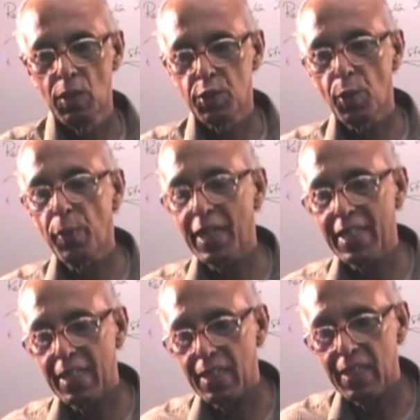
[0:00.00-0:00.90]
so
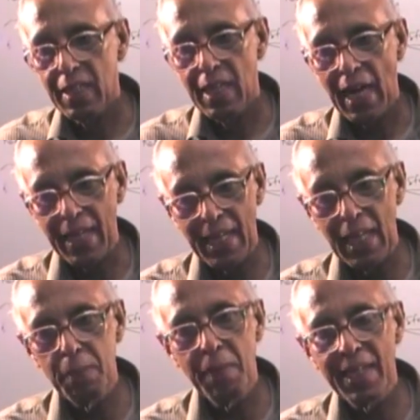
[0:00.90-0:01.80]
when an
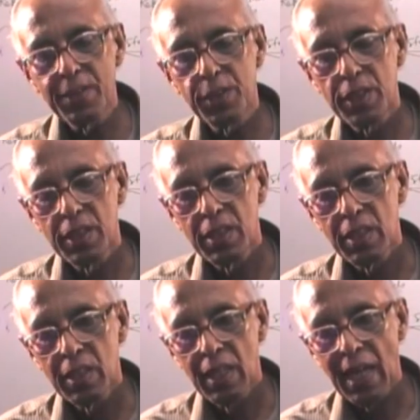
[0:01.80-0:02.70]
element
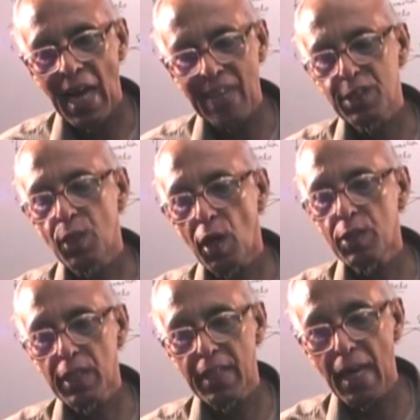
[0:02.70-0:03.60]
has
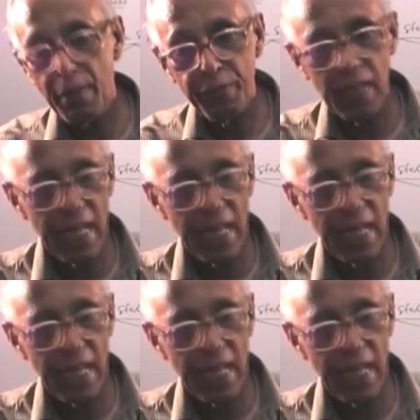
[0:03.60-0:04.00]
got an F